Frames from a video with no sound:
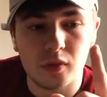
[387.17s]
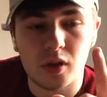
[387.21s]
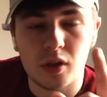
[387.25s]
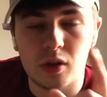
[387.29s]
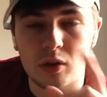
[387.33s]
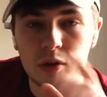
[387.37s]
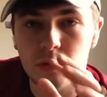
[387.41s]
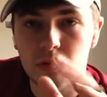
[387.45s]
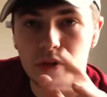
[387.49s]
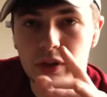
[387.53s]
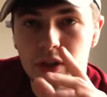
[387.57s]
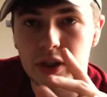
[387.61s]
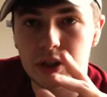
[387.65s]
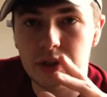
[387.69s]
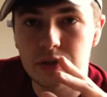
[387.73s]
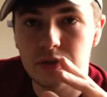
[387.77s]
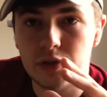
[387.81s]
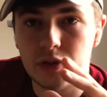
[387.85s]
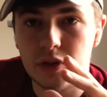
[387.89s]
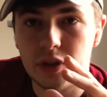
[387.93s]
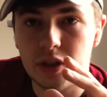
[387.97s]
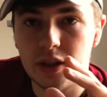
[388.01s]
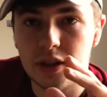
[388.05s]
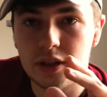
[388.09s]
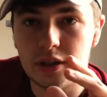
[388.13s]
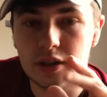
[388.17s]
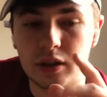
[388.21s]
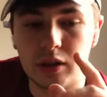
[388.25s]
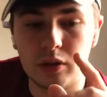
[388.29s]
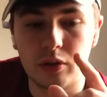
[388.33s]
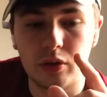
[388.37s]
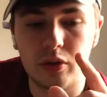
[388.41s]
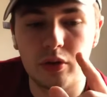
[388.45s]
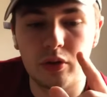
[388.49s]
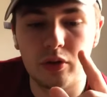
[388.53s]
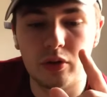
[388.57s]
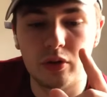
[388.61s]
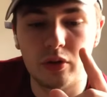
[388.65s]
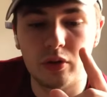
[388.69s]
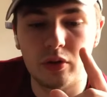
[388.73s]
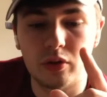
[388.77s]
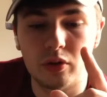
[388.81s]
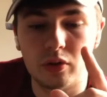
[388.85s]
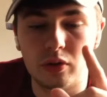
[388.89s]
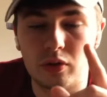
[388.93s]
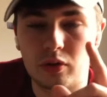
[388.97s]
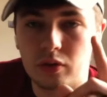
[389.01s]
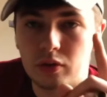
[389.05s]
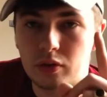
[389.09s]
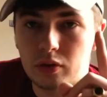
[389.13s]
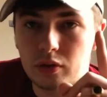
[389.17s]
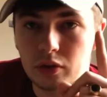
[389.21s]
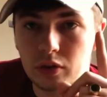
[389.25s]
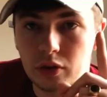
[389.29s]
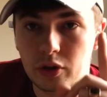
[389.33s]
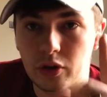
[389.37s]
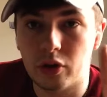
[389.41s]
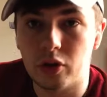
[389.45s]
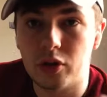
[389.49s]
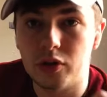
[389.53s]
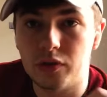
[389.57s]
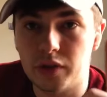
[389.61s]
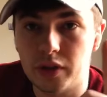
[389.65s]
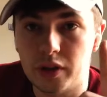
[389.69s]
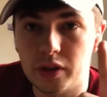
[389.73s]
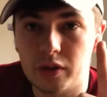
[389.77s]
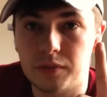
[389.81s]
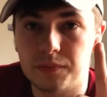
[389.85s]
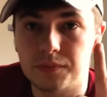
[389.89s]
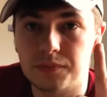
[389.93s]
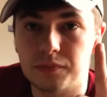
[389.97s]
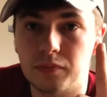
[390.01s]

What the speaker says: over the next few days, I'm going to do a girls video,